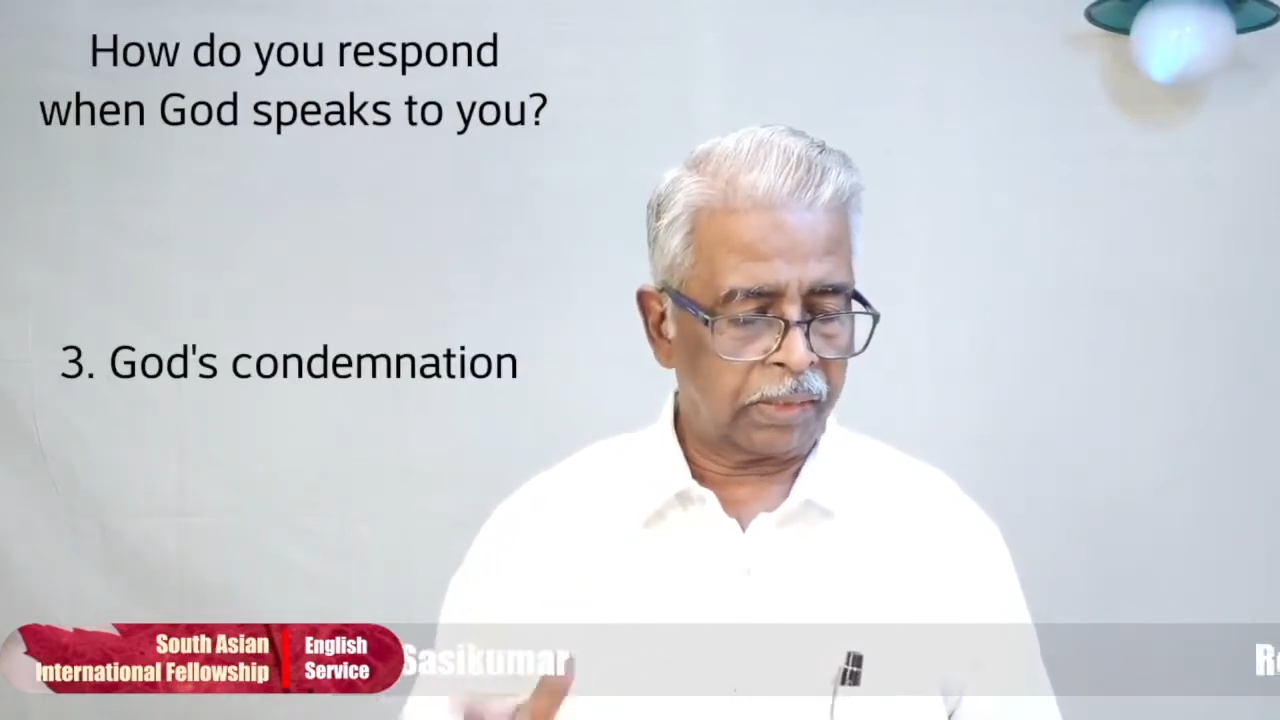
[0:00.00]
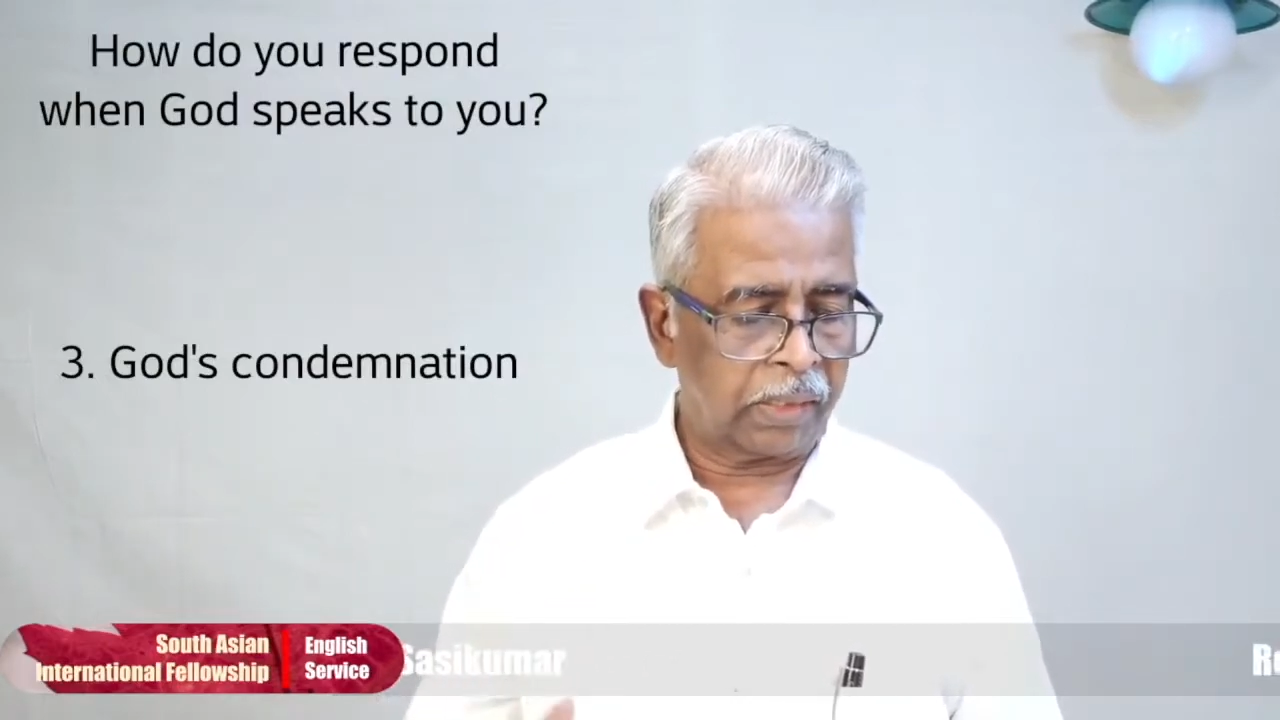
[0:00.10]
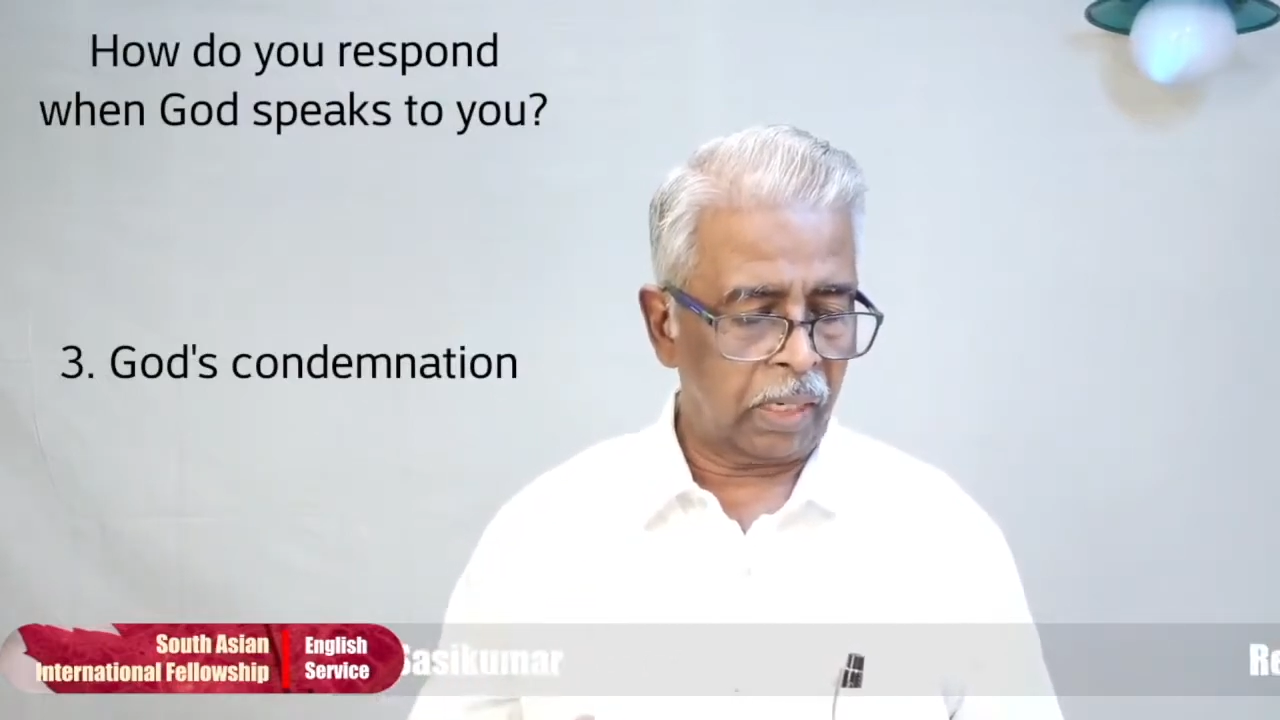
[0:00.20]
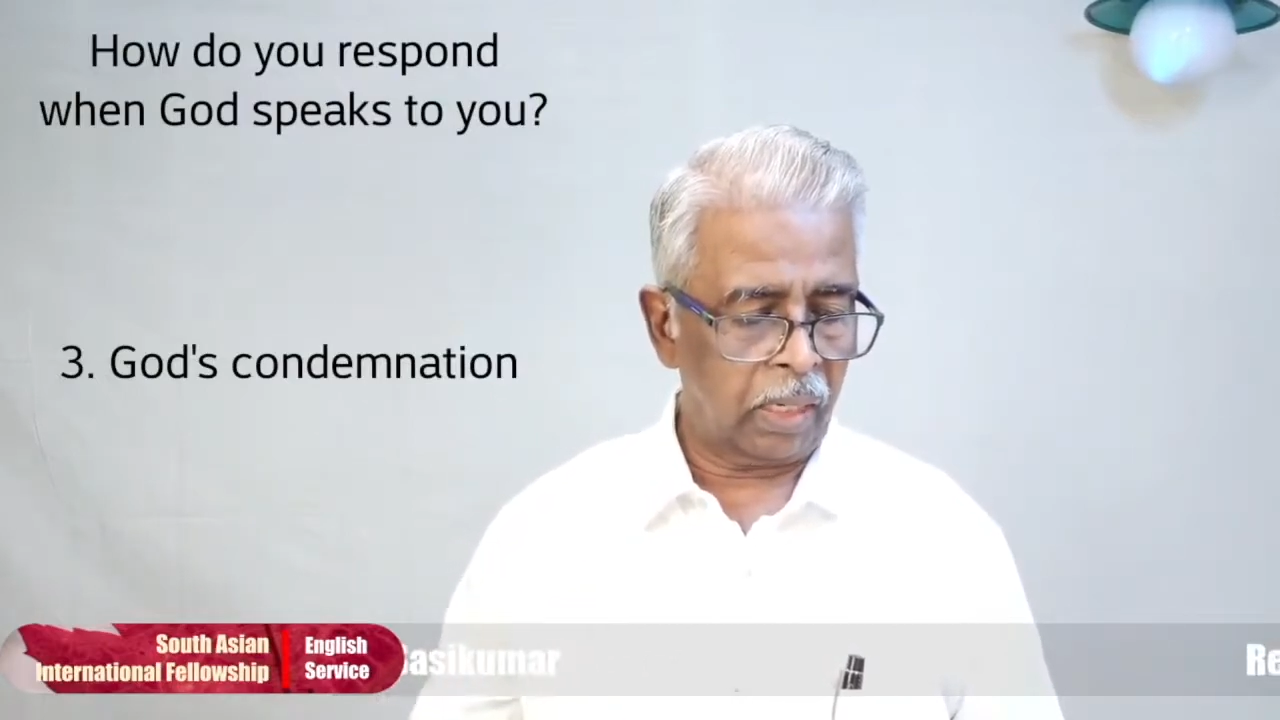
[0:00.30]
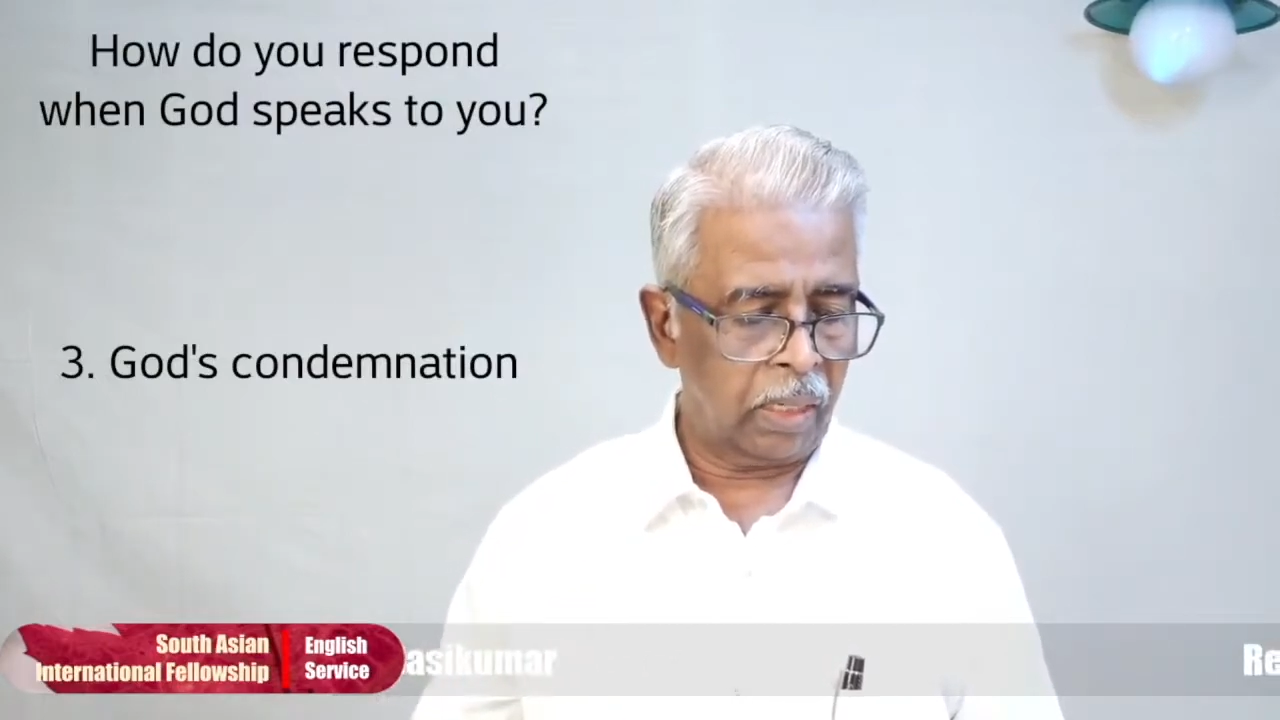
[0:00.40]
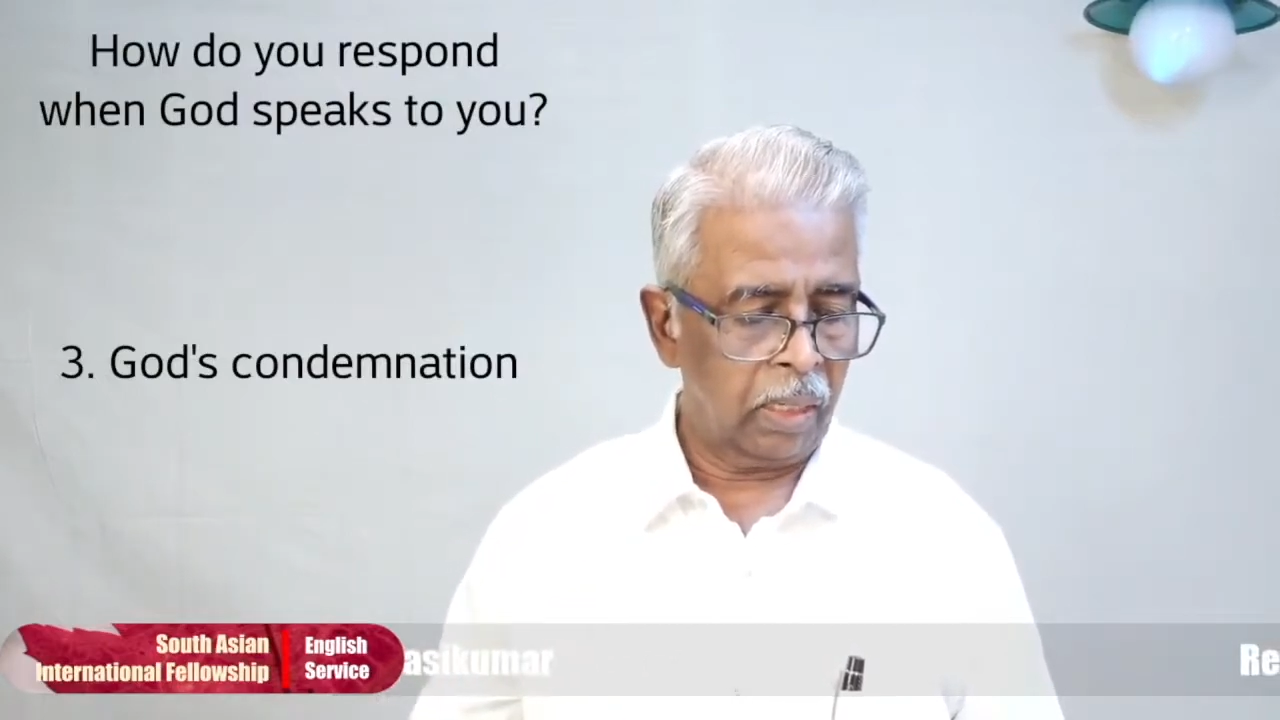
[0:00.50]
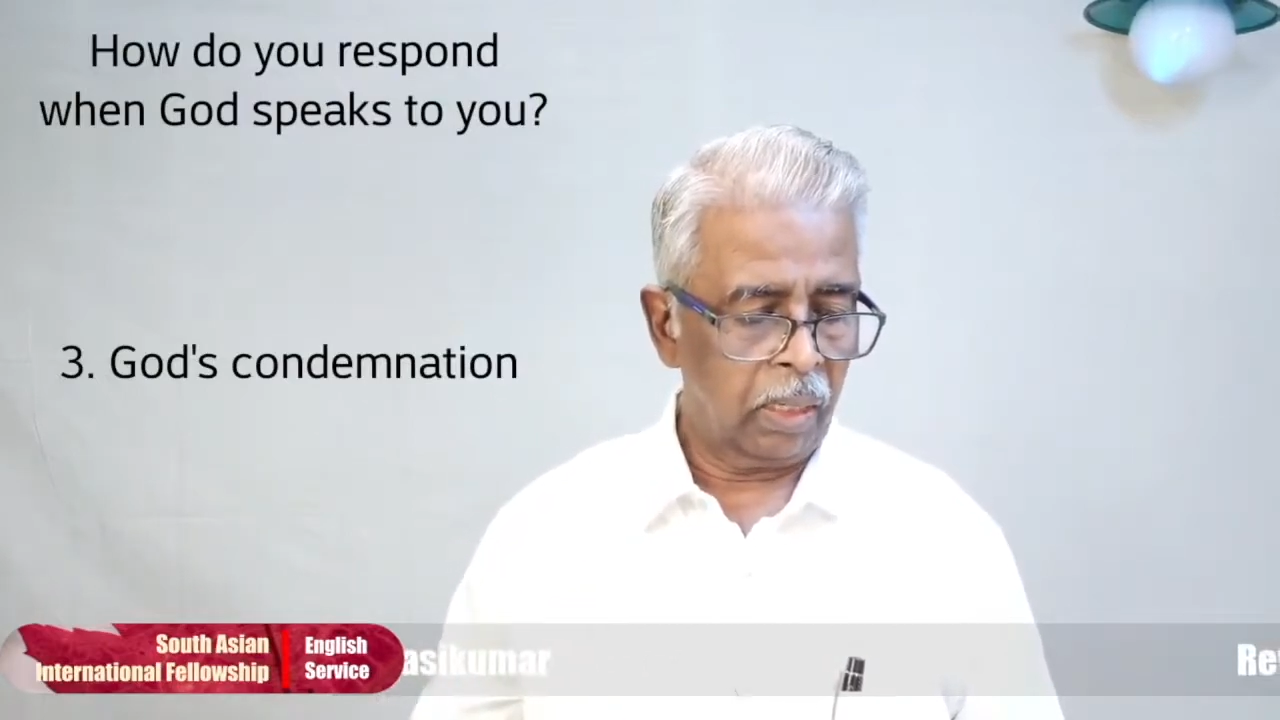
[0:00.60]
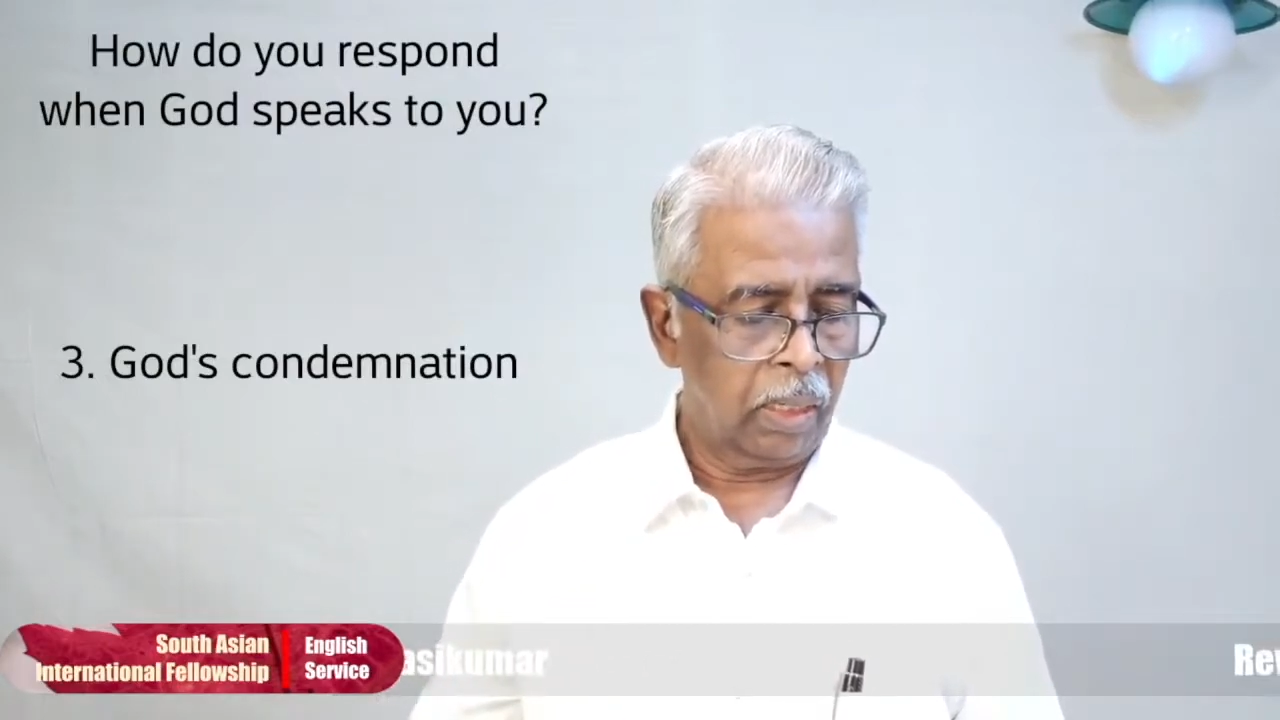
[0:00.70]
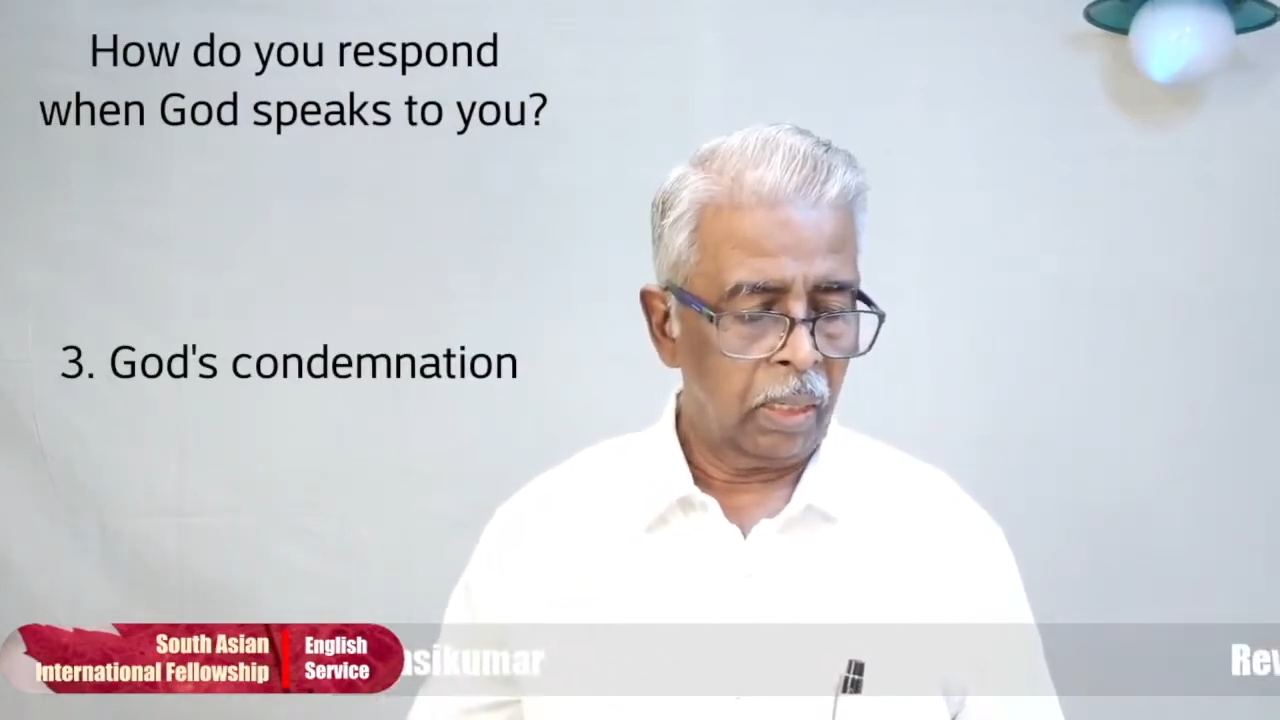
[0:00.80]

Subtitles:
said,